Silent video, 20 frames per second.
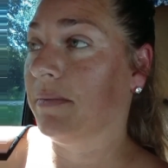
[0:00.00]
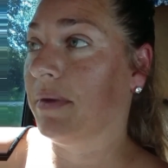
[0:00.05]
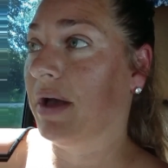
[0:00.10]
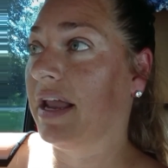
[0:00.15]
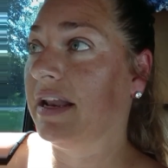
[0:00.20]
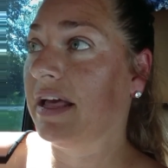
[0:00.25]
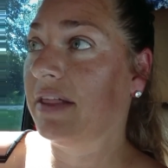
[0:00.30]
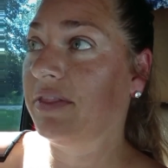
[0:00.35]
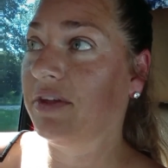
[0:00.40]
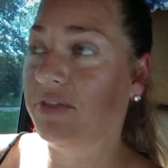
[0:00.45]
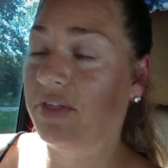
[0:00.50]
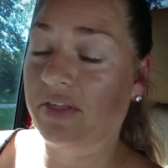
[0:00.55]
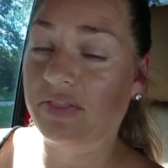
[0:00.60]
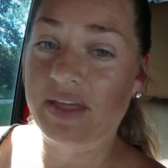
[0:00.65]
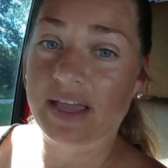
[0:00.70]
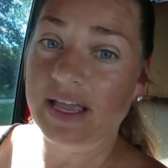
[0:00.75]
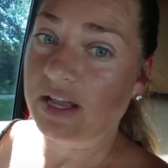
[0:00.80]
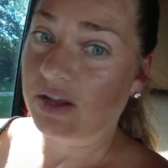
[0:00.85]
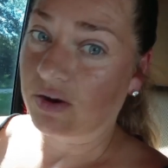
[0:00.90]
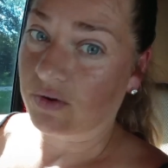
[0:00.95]
Another thing
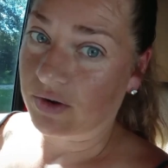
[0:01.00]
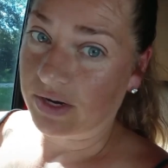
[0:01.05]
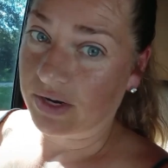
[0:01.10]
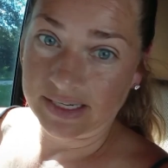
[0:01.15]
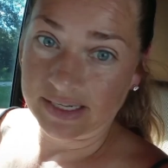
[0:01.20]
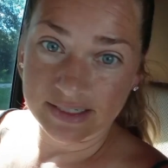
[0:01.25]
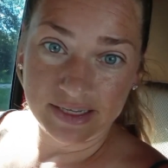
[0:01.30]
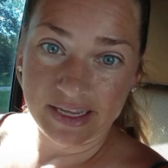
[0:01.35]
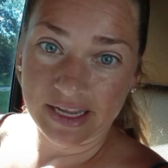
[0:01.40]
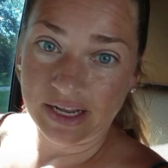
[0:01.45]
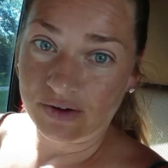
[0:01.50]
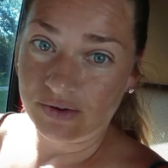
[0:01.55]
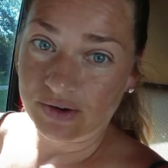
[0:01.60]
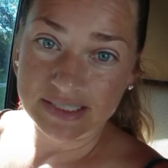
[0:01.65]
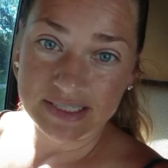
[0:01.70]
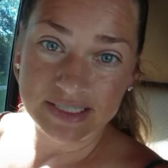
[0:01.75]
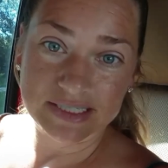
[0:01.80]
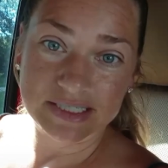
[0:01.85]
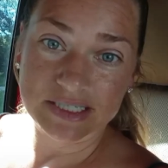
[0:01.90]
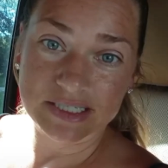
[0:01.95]
that
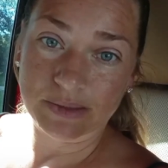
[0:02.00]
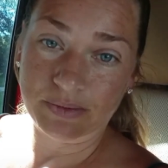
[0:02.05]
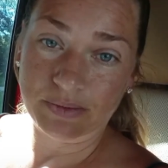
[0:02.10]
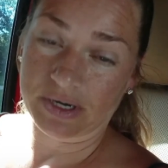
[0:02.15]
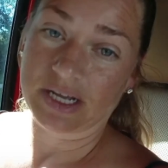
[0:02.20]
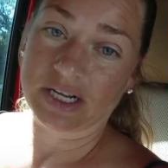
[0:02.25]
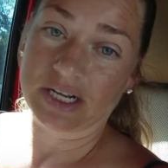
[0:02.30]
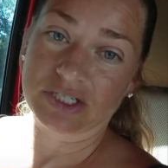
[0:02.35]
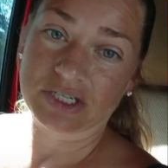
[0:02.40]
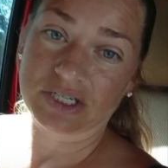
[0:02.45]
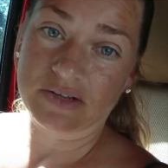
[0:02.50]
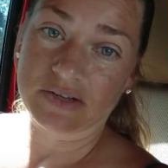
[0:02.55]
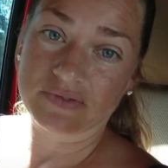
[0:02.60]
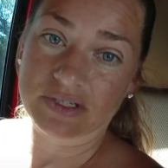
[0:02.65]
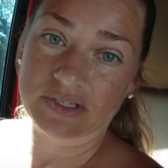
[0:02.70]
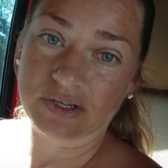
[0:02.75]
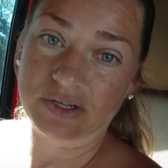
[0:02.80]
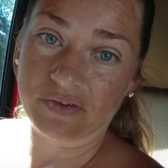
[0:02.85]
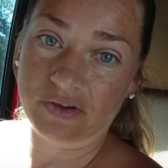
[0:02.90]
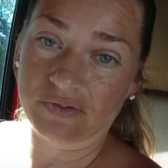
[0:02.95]
increases the production of
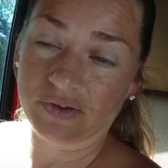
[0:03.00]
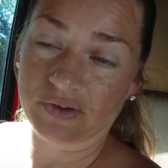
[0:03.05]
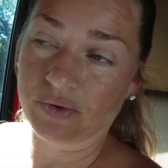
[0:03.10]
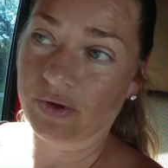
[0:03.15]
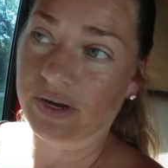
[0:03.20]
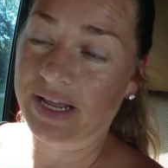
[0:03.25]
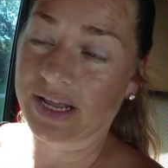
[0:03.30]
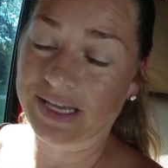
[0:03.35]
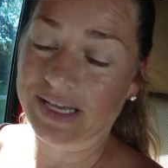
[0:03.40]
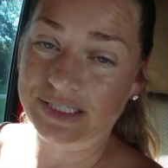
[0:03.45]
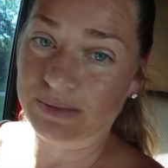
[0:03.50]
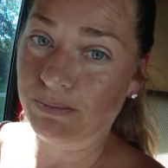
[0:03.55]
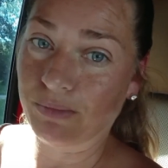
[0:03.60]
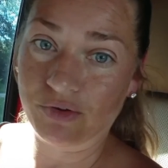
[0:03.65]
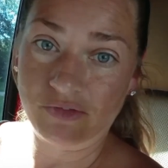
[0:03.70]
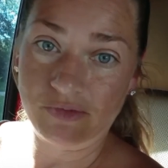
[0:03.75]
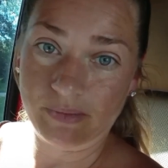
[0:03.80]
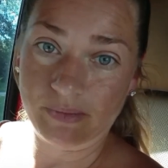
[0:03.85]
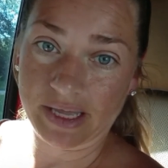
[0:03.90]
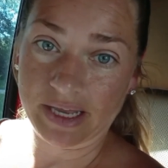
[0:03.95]
synovial fluid is
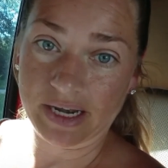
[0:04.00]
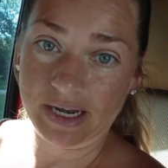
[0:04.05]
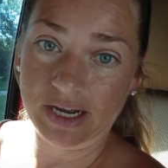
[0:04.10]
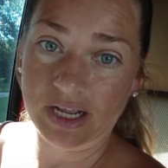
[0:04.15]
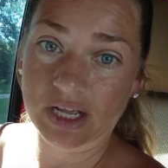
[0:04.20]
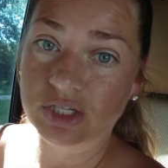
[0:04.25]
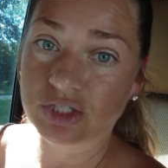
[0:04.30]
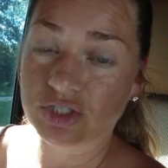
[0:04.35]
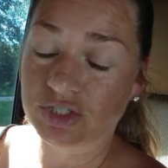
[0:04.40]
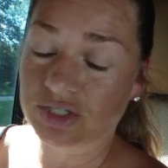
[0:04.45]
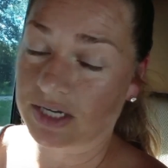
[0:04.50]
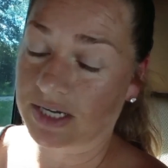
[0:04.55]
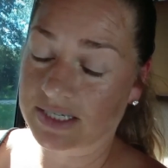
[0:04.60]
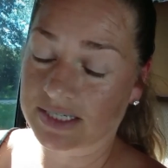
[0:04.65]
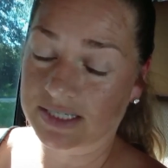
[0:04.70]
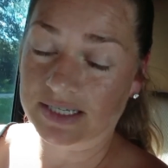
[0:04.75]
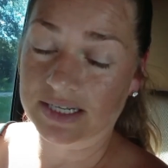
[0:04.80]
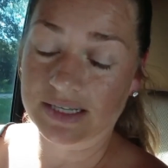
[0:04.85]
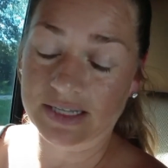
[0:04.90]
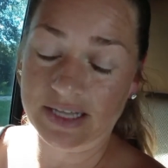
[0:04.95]
movement.
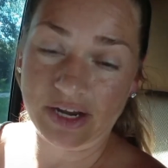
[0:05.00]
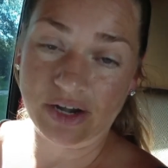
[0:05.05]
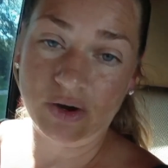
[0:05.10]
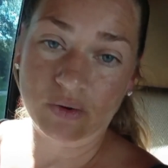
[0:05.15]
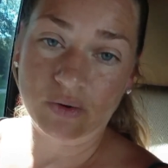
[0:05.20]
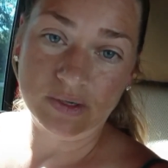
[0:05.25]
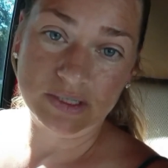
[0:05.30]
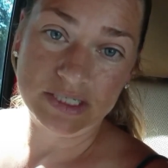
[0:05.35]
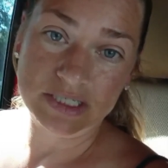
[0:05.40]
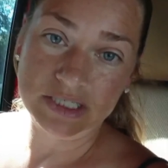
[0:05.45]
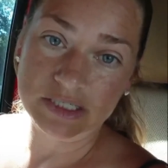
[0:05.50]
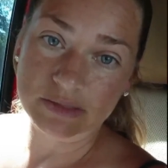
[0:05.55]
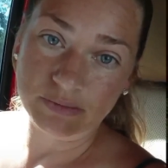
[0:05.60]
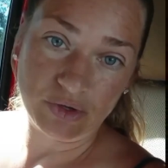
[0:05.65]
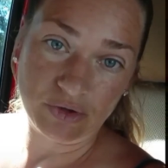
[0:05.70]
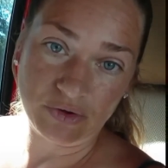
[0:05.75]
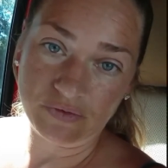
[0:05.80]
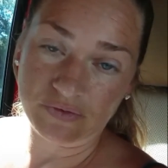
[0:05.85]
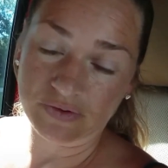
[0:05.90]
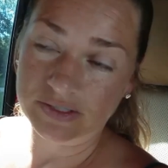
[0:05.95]
Just let your horses
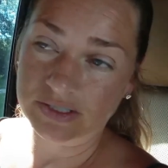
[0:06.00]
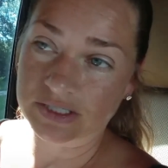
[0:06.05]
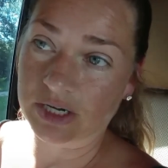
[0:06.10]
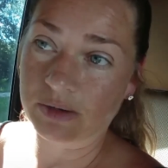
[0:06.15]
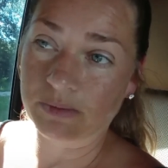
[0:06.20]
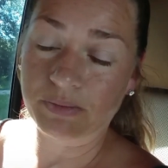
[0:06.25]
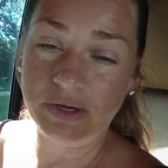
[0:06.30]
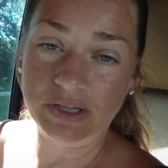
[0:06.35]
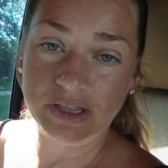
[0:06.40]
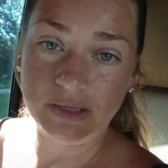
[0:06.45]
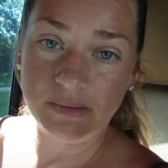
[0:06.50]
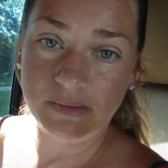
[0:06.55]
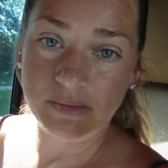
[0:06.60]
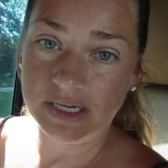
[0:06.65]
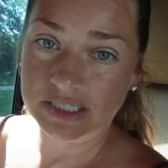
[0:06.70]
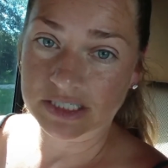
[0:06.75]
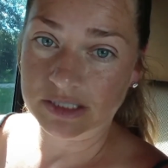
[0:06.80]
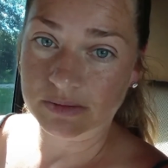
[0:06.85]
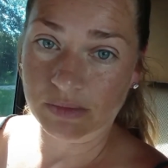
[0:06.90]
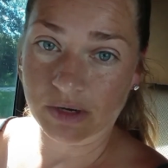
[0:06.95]
move. Don't put them in
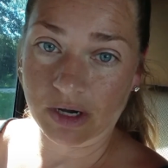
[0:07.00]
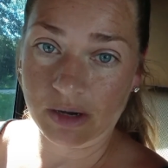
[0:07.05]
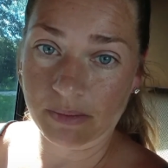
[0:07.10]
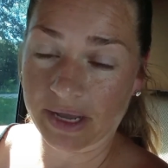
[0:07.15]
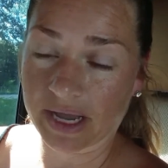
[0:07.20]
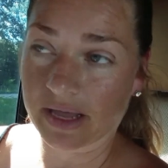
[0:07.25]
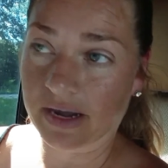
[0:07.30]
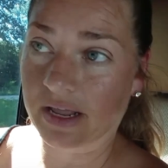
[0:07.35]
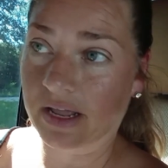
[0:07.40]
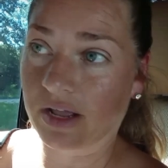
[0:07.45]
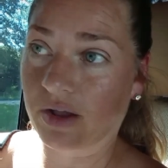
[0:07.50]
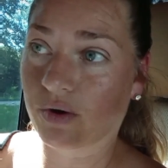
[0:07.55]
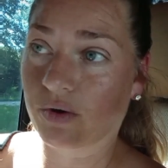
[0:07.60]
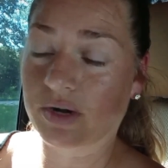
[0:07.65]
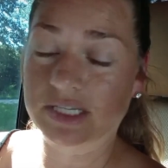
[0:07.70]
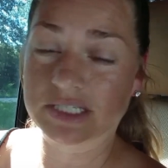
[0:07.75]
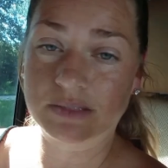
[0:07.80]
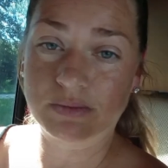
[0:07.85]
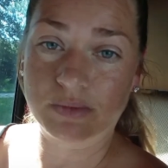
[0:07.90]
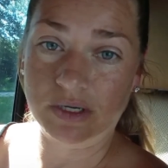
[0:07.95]
a small paddock or
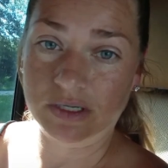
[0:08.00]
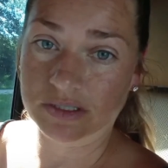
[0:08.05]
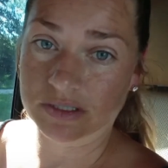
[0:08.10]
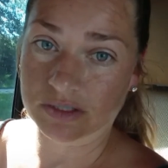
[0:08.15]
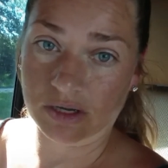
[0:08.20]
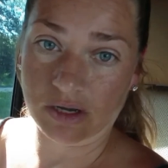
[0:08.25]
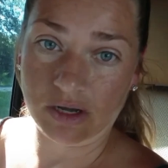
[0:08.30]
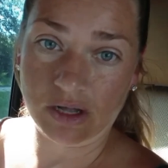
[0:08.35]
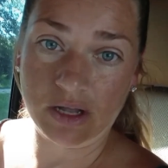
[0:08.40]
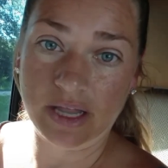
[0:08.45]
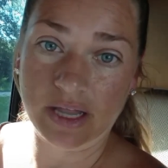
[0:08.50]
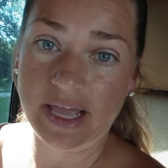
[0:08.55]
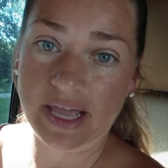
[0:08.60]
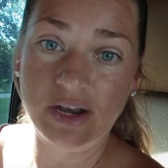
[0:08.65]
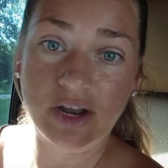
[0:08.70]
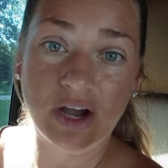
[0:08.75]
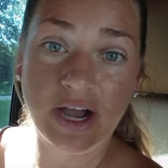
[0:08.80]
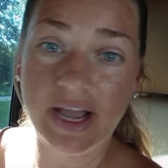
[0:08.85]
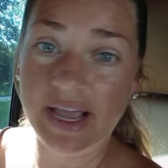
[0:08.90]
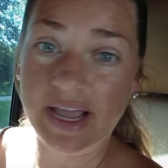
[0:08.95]
a small stall
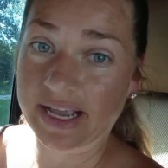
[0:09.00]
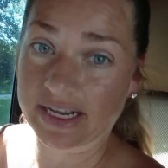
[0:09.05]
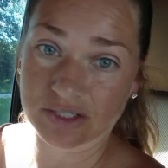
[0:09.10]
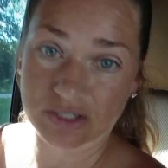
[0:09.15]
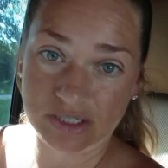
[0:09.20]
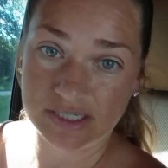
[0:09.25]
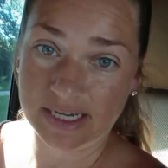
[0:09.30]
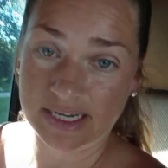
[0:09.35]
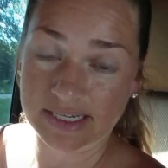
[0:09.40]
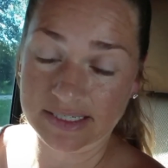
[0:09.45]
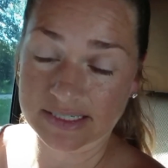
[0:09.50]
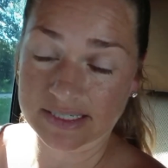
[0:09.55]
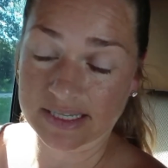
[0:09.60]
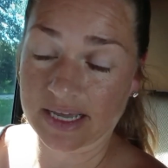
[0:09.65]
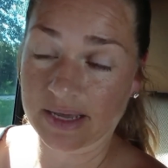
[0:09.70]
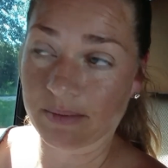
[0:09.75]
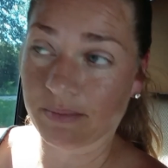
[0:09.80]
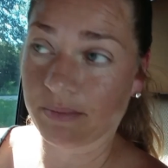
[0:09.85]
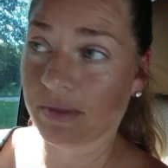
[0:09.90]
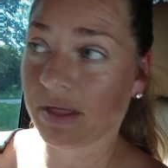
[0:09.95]
and not exercise
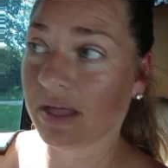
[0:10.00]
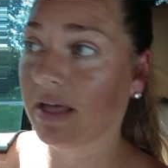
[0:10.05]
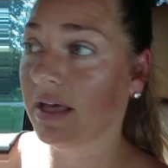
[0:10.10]
them